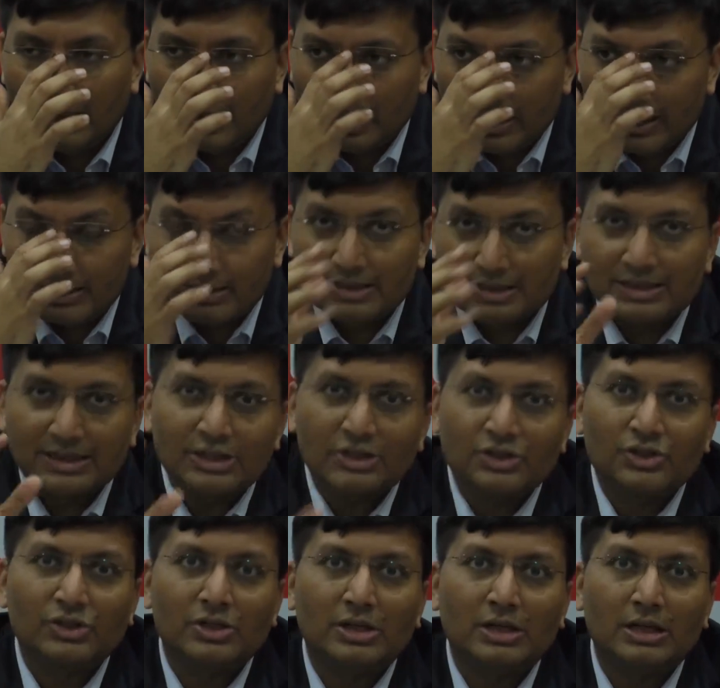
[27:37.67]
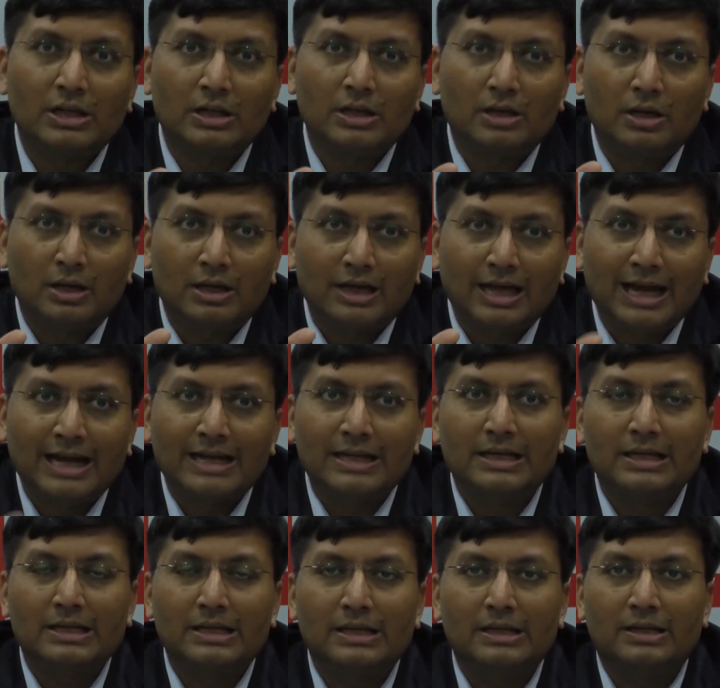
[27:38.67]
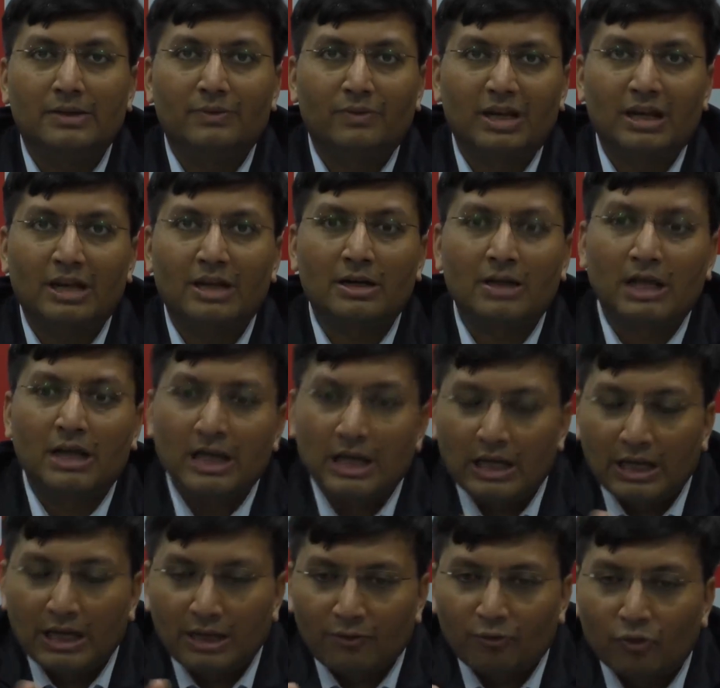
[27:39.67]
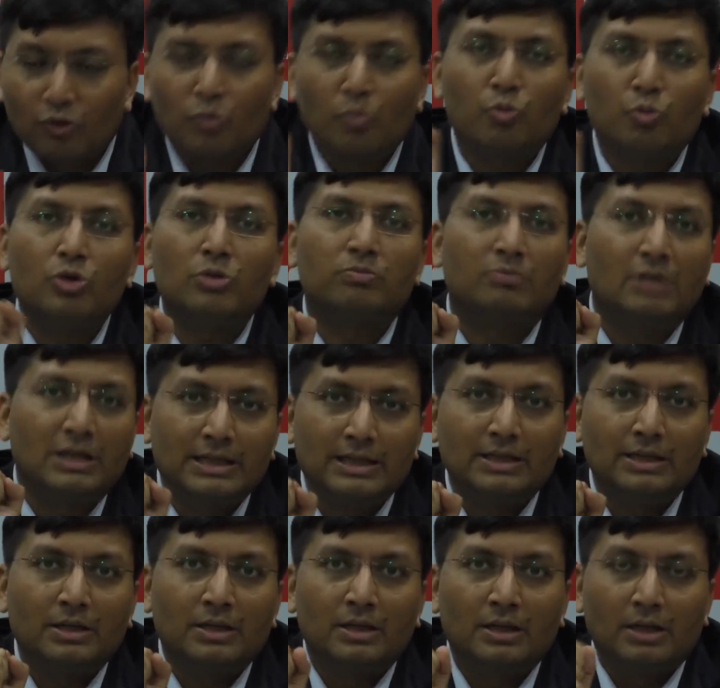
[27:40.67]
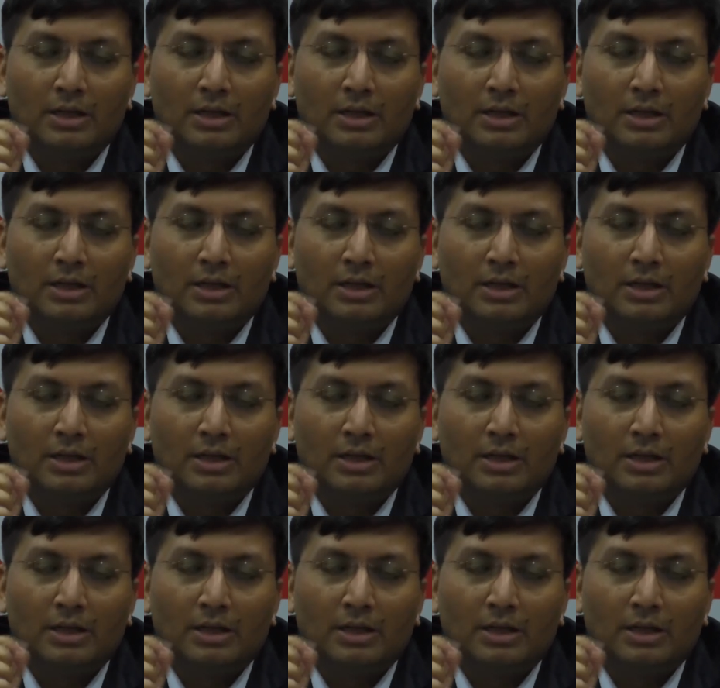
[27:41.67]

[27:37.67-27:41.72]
It is essentially a category wherein if you put money,